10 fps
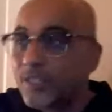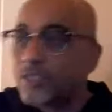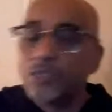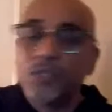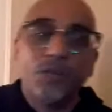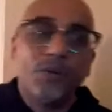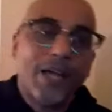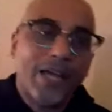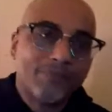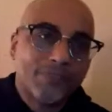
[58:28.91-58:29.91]
You don't
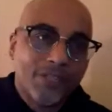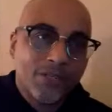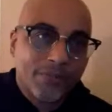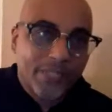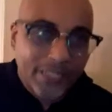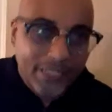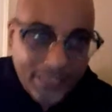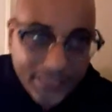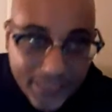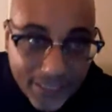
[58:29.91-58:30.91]
have to go get
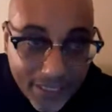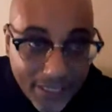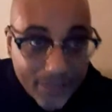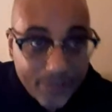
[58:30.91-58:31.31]
any of that.